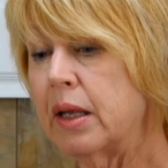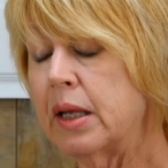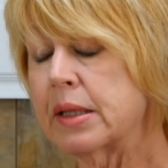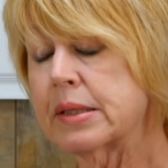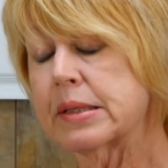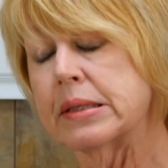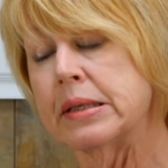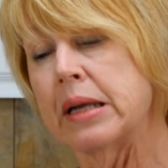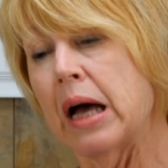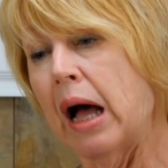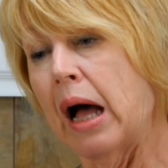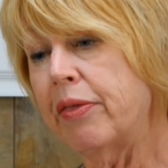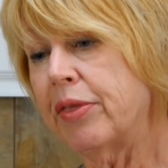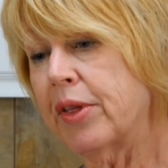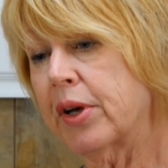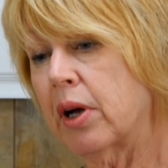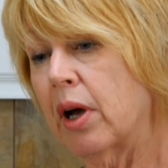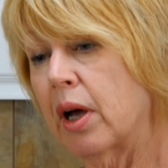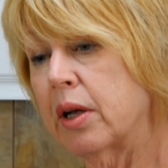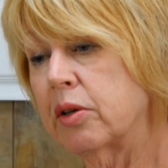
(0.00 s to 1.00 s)
It's not
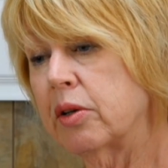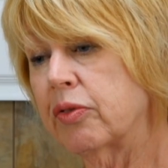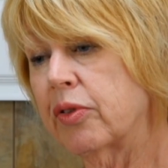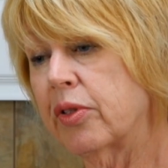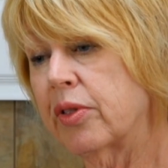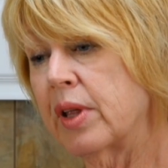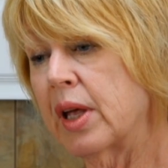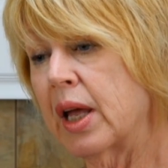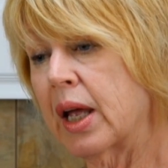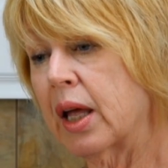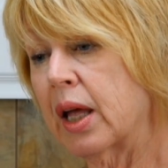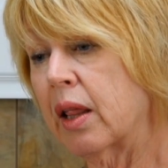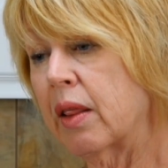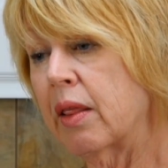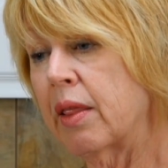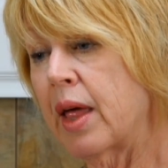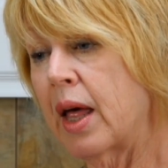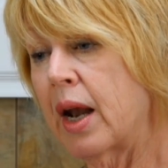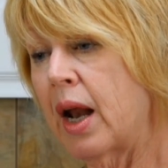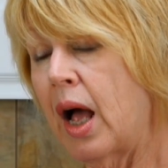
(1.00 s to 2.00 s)
the kind of thing
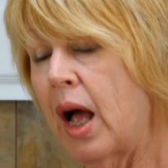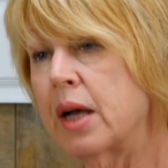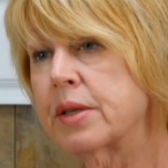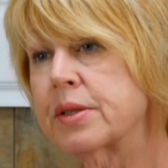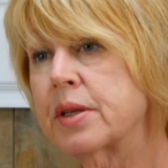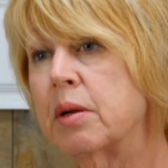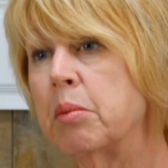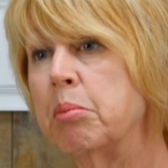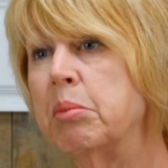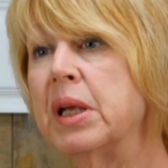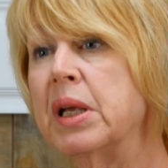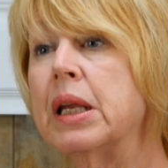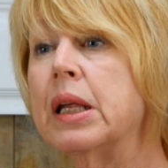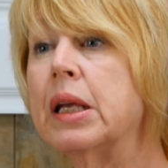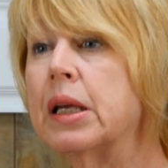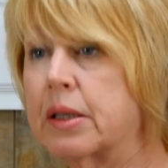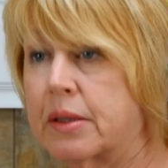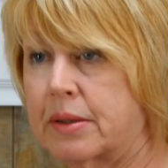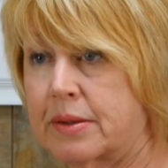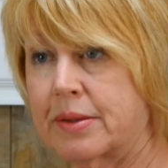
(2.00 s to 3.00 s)
that has an
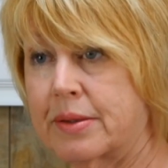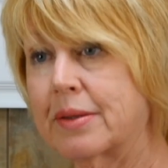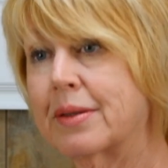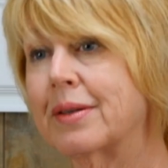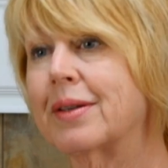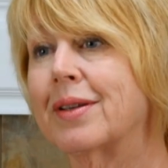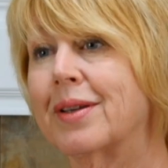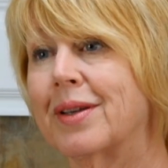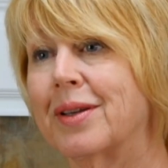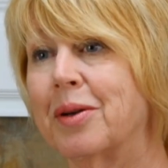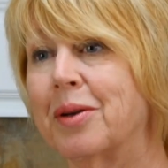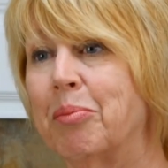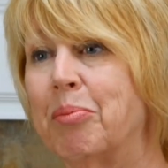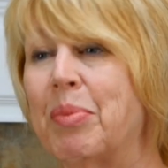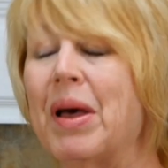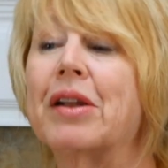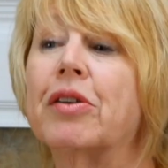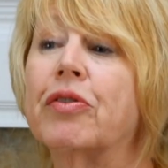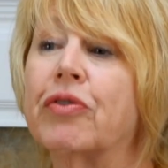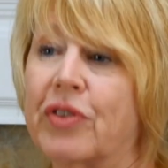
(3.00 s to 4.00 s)
immediate
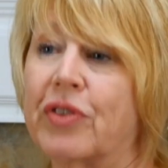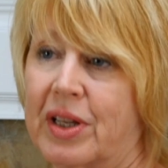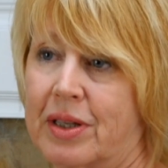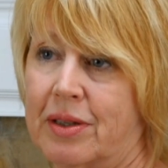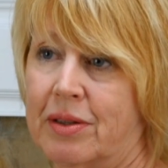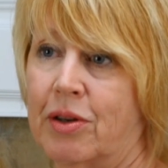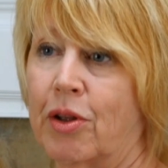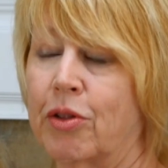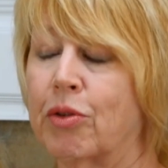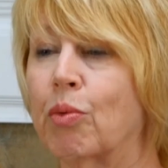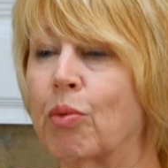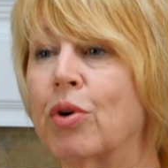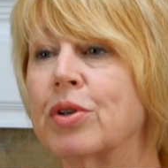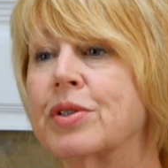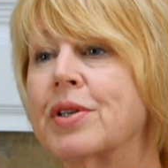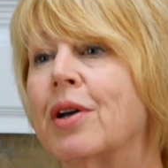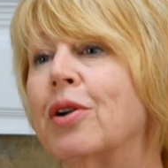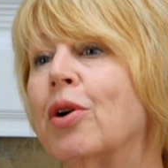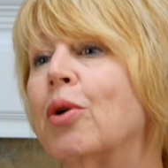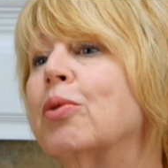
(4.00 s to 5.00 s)
benefit. In other
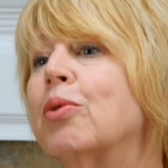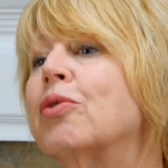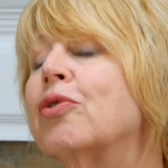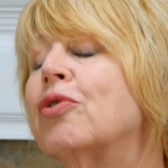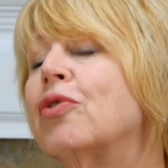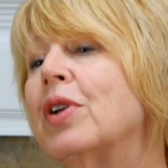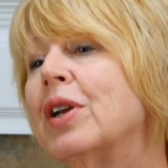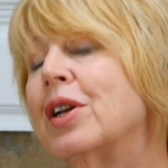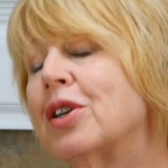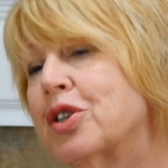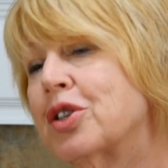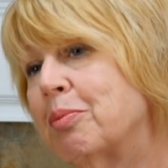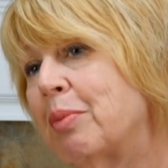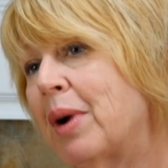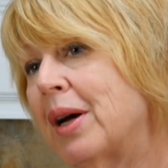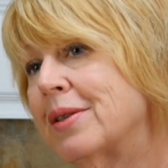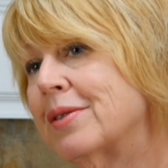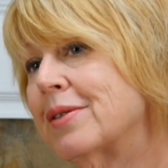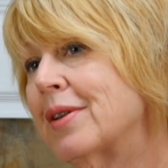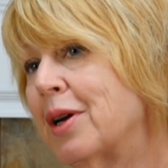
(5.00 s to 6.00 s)
words, I don't finish
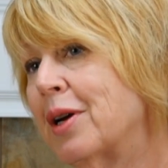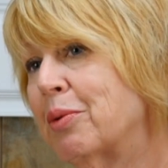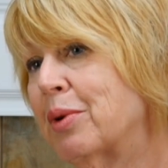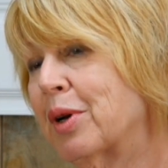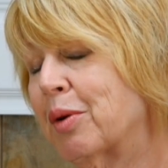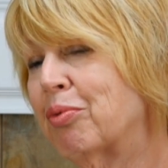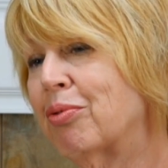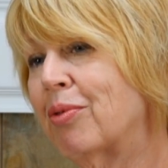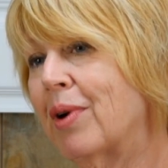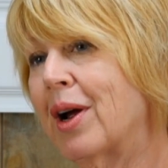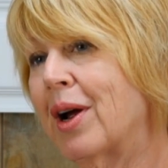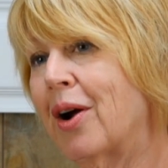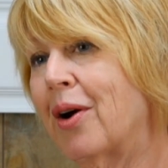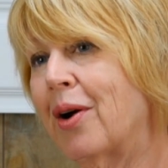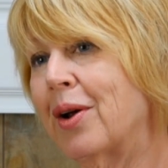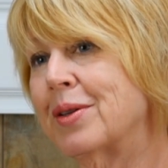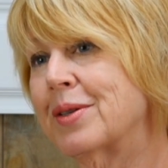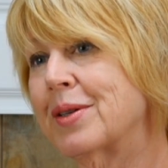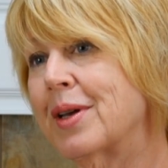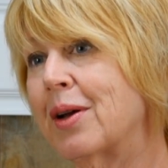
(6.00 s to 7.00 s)
my centering prayer
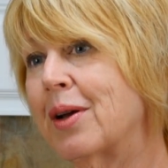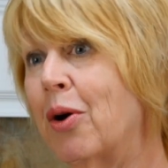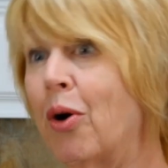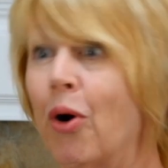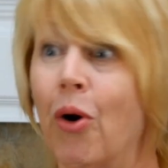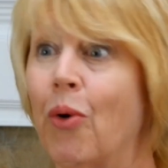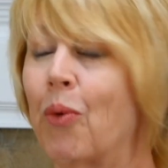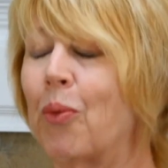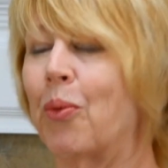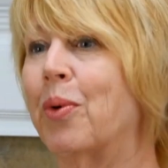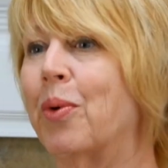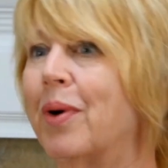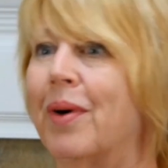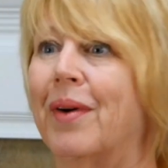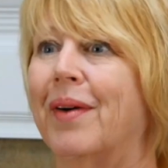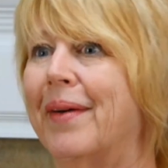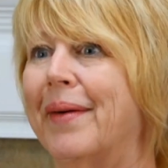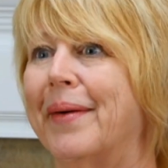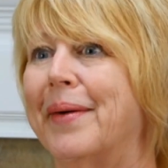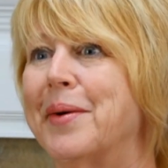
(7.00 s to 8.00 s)
and say, oh,
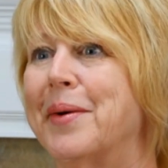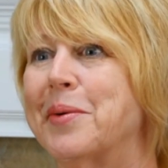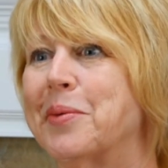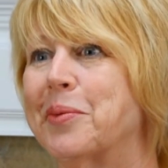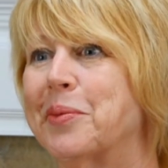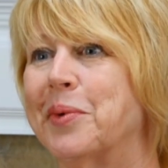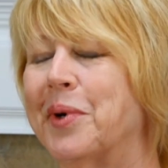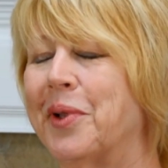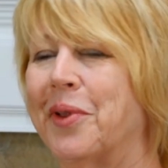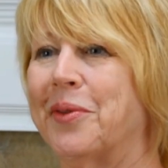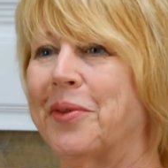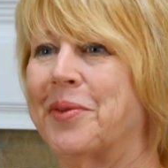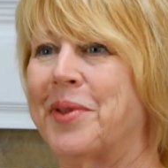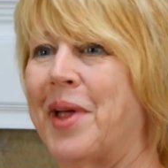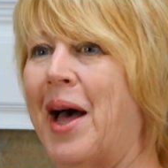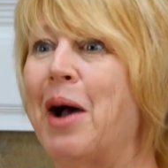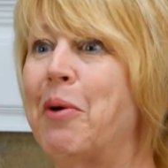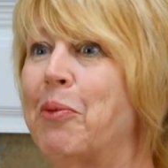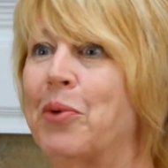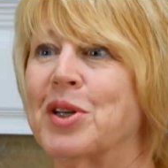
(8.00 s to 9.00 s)
well,
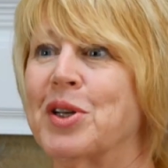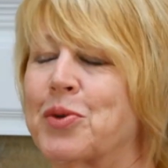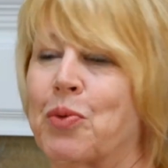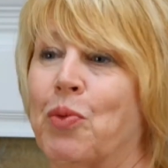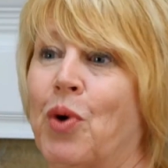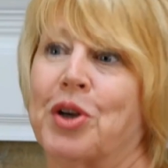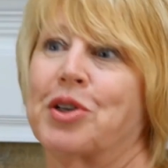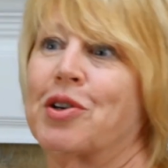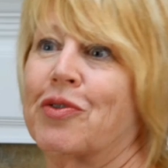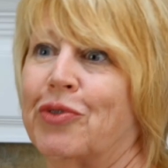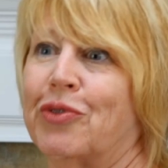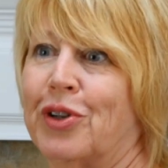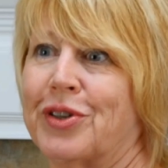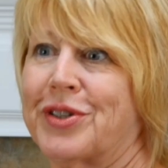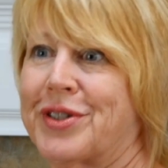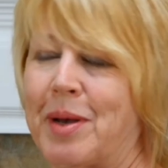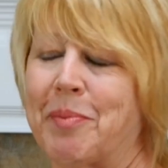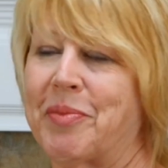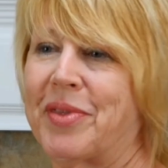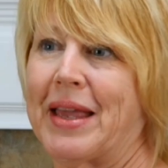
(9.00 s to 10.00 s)
that was wonderful.
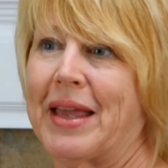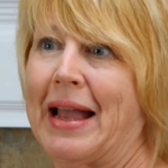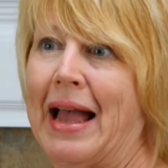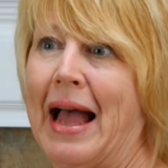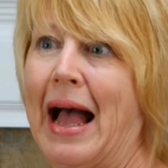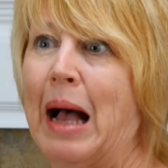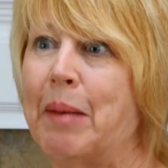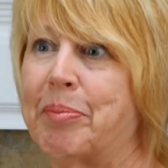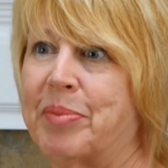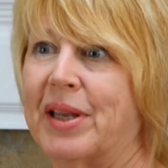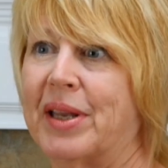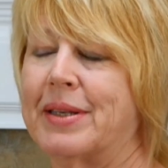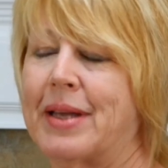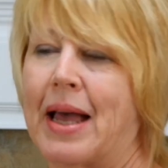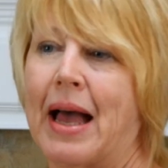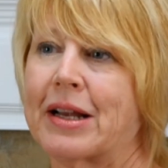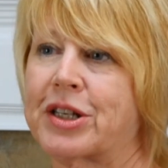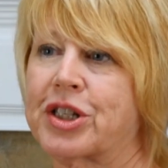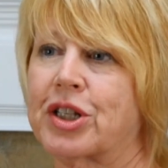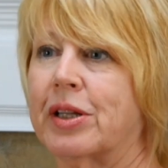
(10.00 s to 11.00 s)
Something happened.
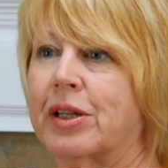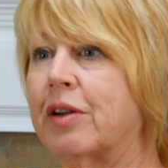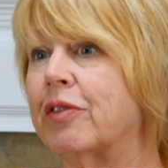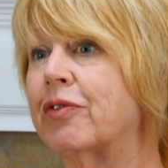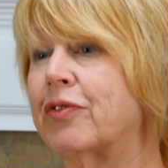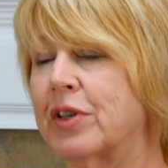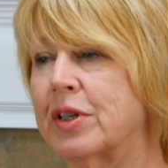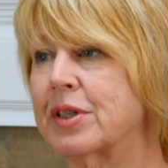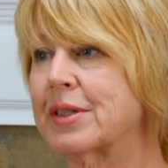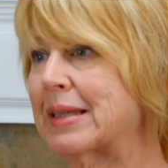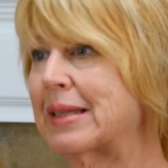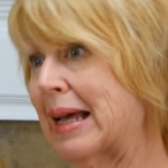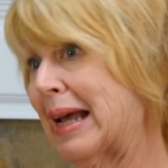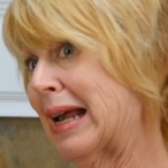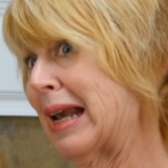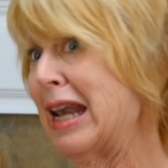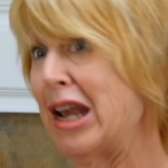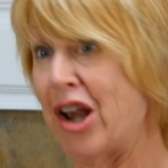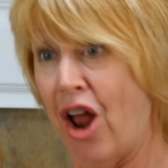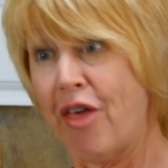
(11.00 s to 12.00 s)
Actually, it feels
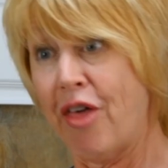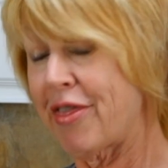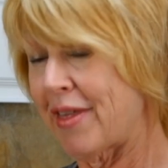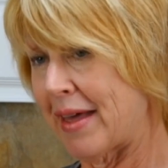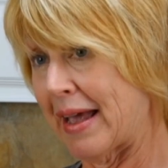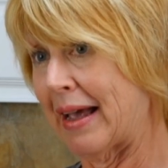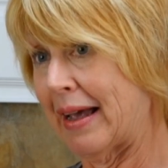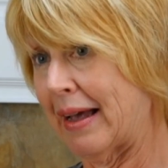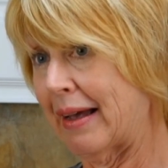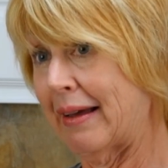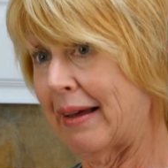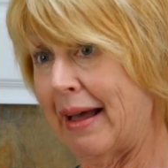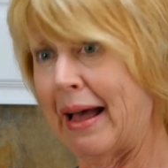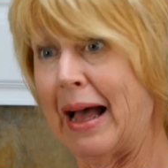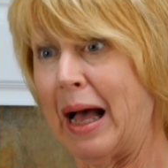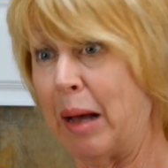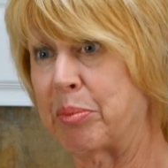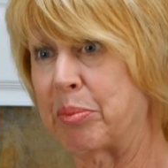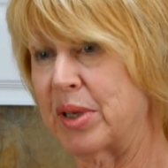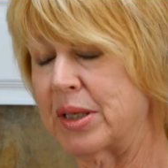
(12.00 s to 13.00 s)
like nothing
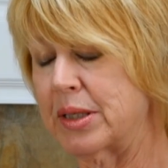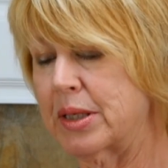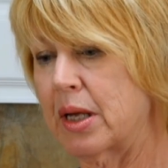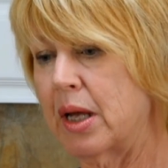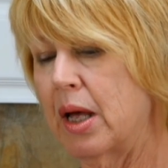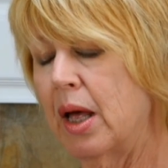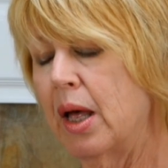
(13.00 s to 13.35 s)
happened.